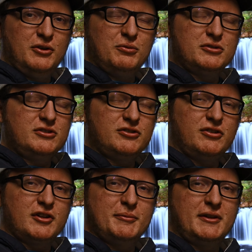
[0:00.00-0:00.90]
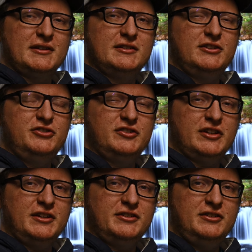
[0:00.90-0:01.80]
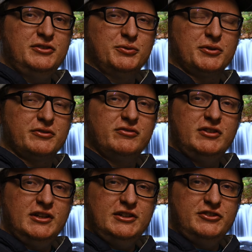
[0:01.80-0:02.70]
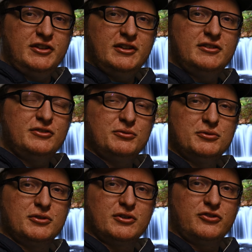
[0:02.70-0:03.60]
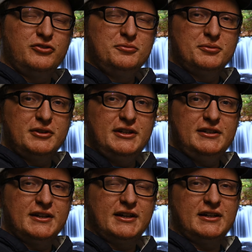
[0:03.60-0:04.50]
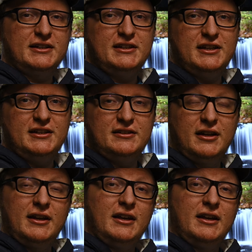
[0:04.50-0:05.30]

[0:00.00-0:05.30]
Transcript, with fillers: We're going to talk about digitizing your VHS or Super 8, Hi8,